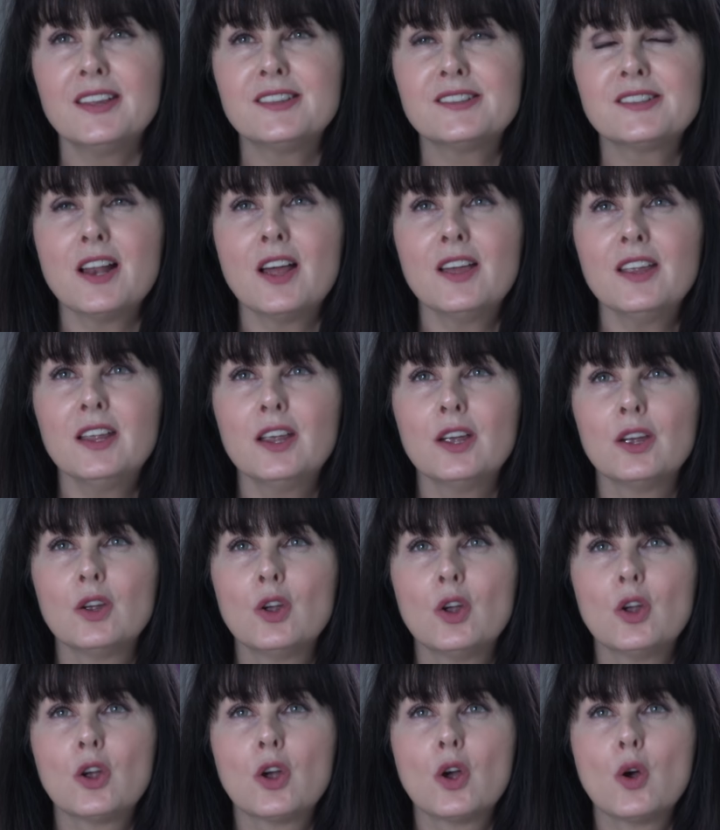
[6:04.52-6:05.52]
it's like
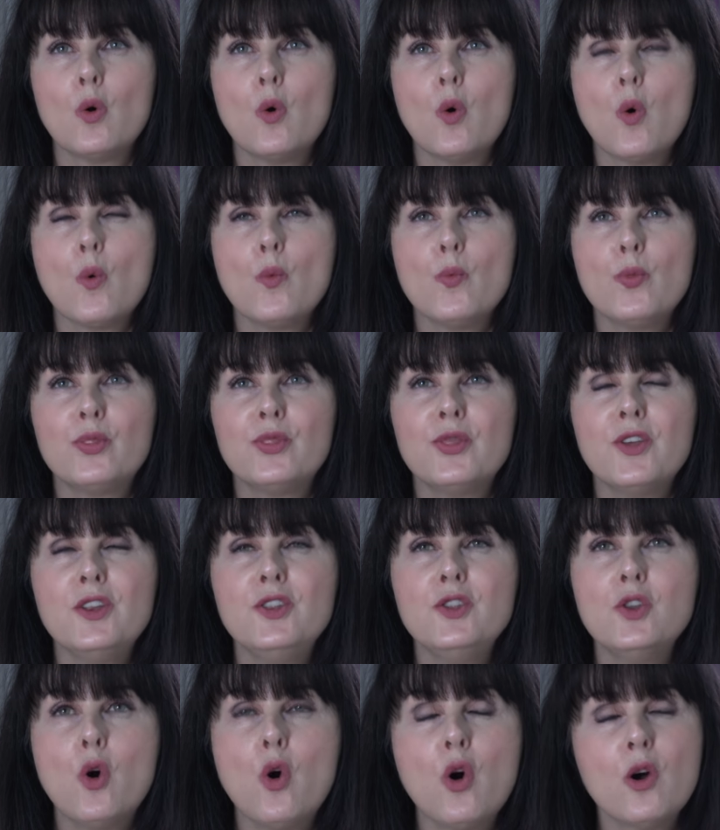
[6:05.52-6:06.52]
the
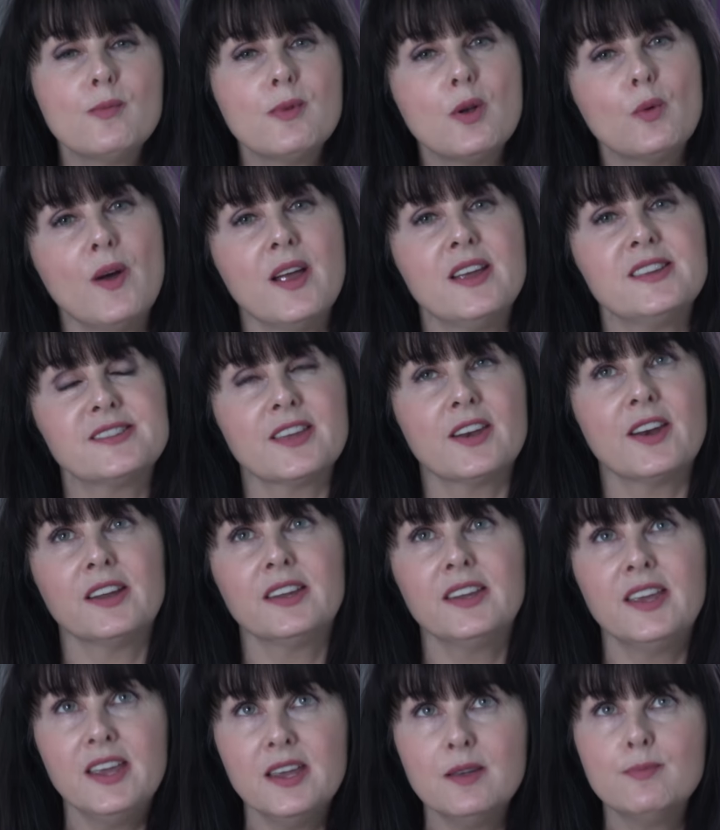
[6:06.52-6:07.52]
normal ways that I
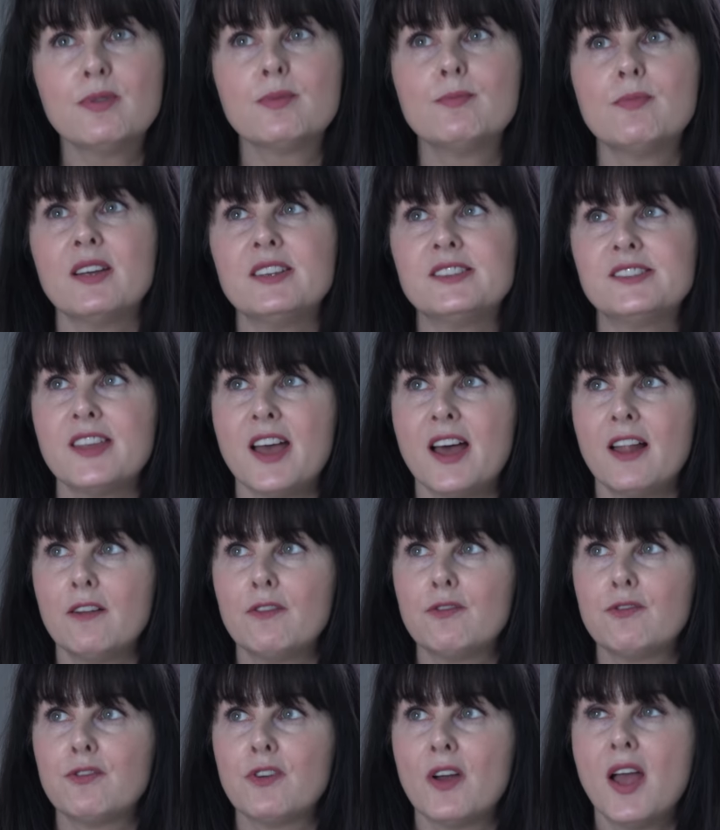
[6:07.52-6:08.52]
keep
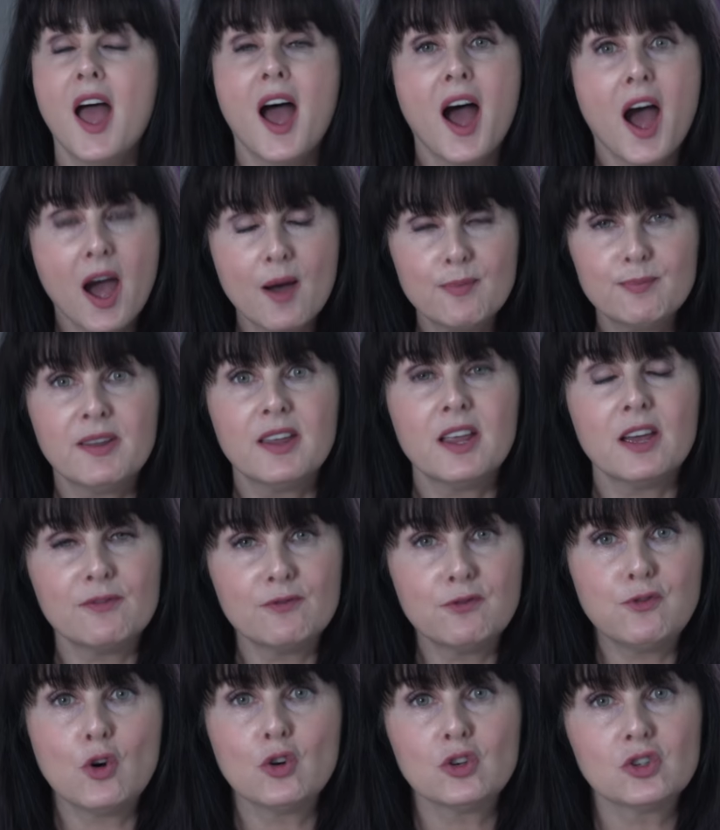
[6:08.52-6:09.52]
myself happy
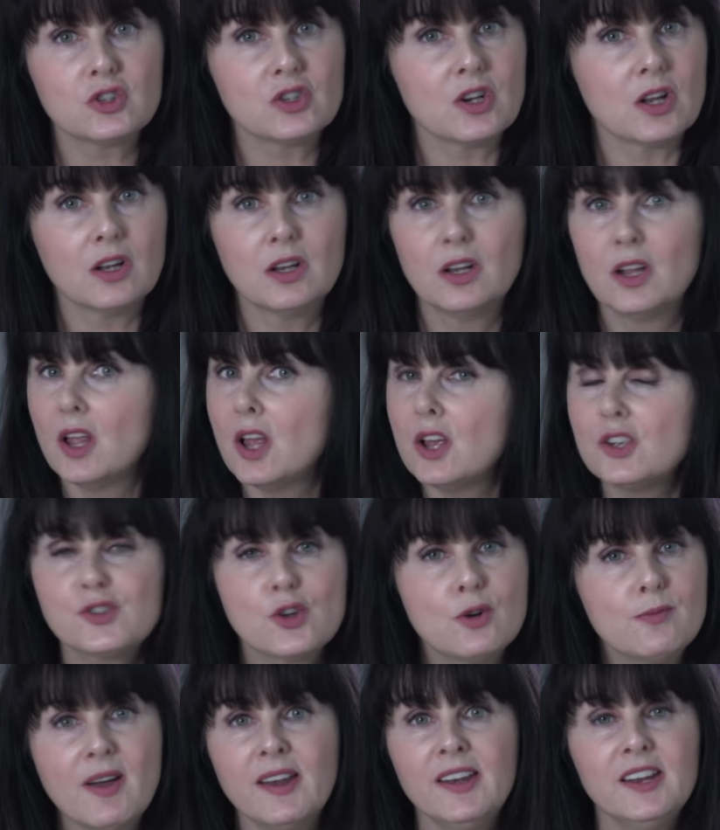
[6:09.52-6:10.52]
and functional.
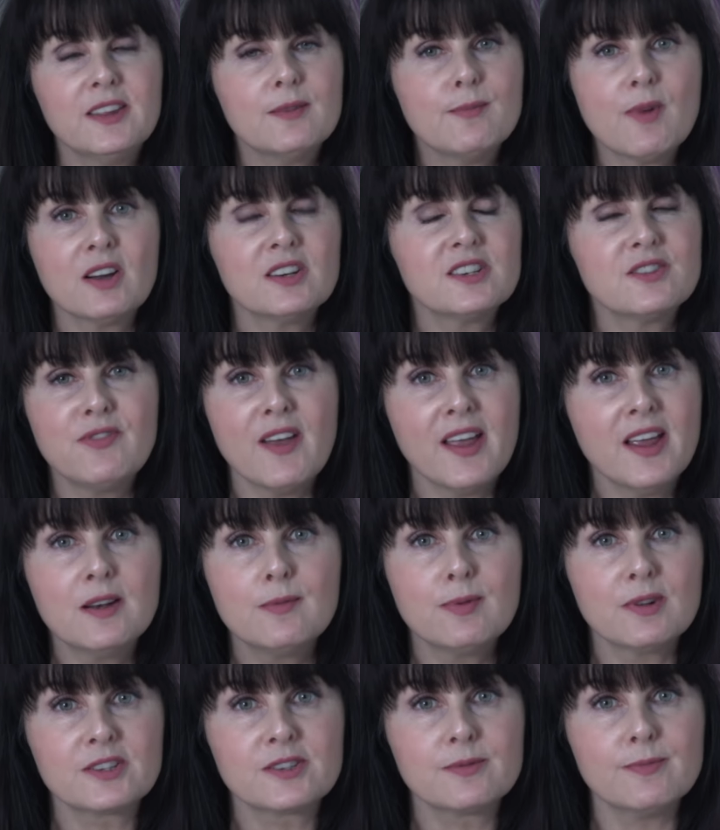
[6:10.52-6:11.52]
So many of them aren't
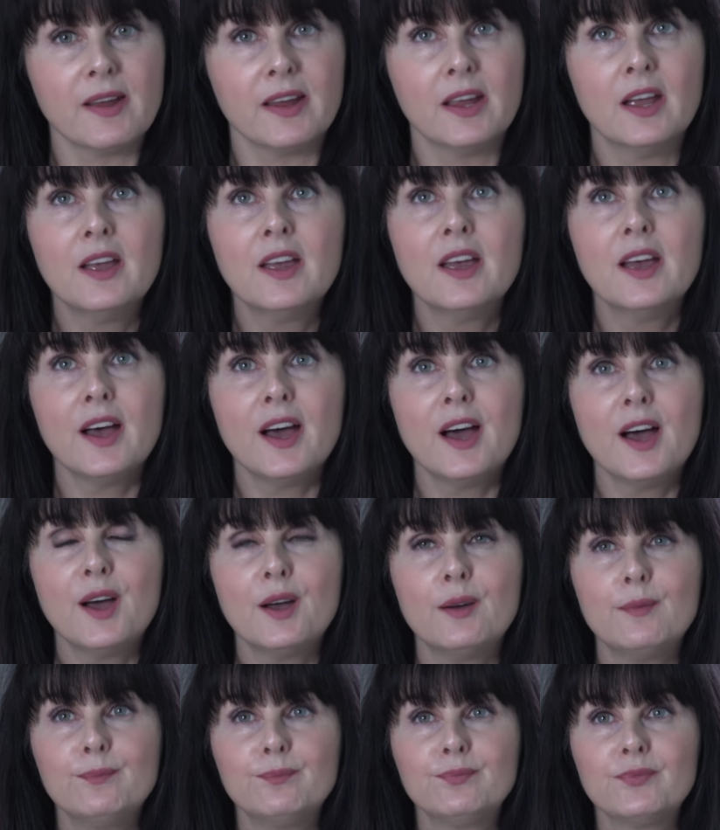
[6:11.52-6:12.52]
available to me.
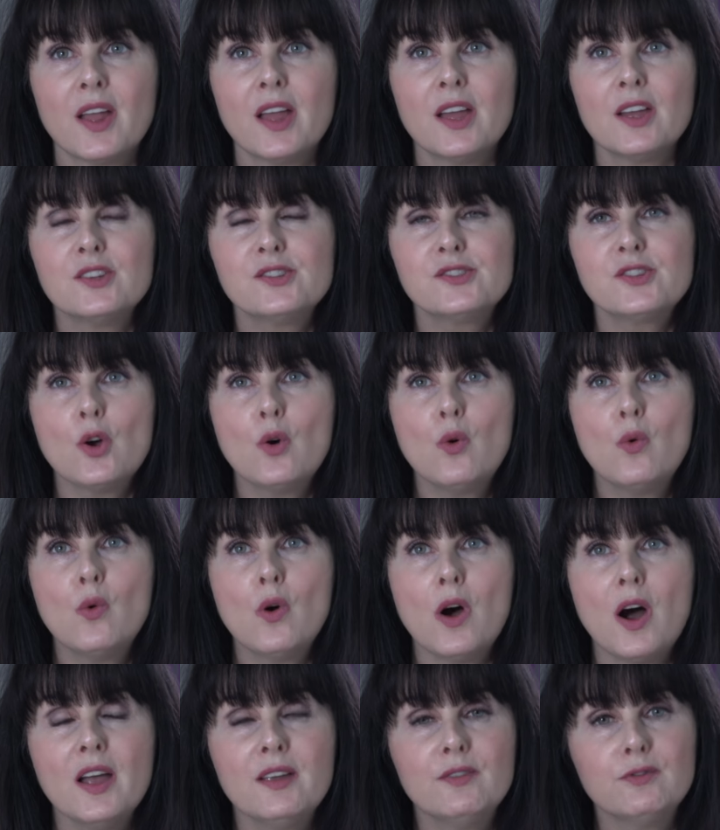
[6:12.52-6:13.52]

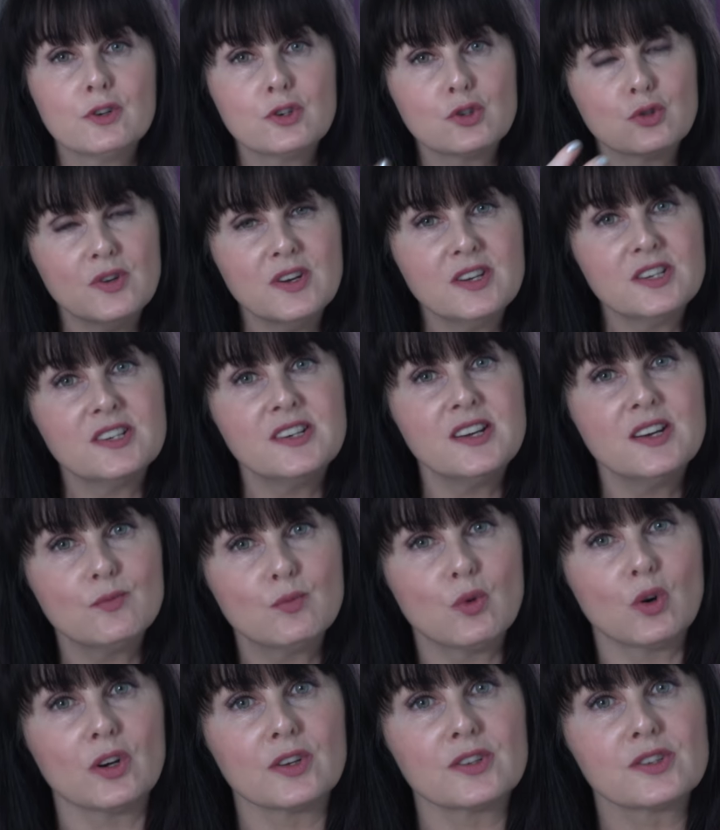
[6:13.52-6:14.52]
So I've retreated
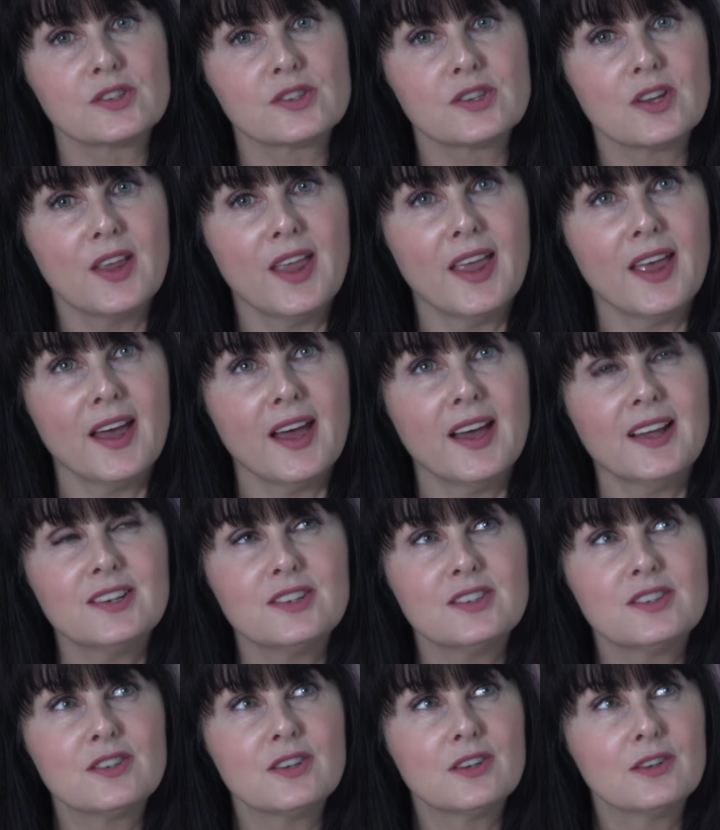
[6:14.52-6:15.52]
inwards
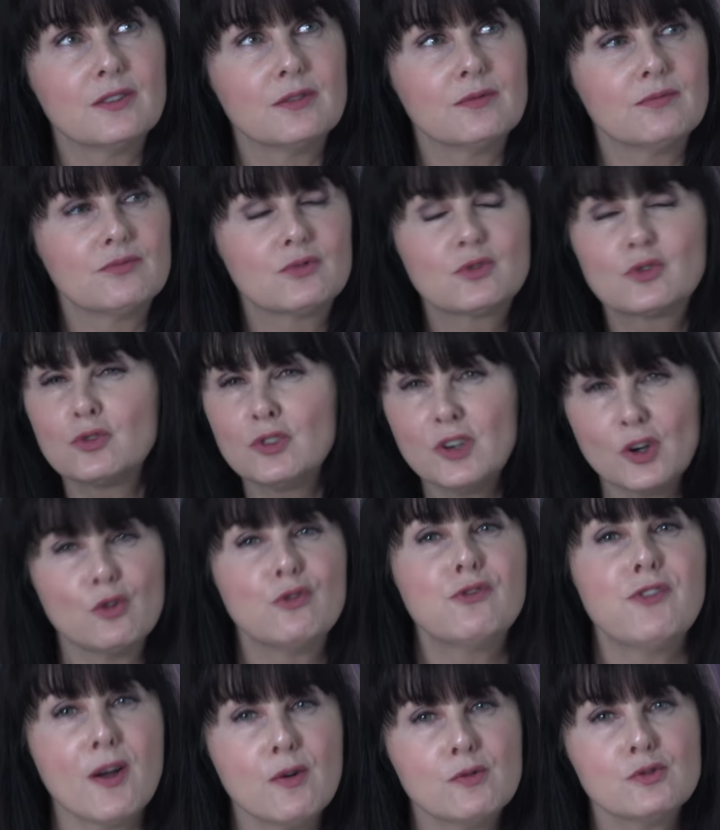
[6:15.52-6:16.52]
and, you
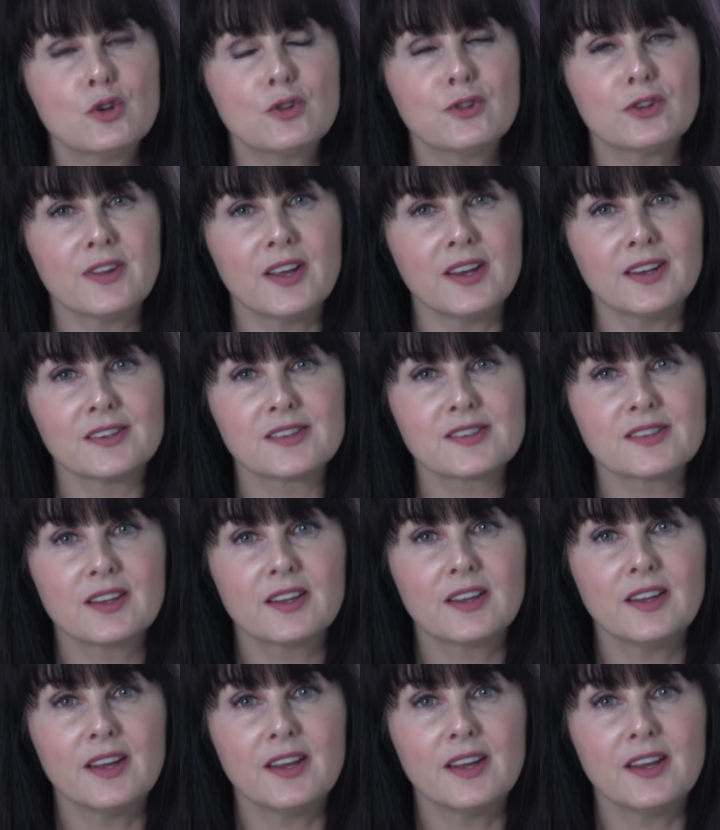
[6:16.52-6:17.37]
know, found other things,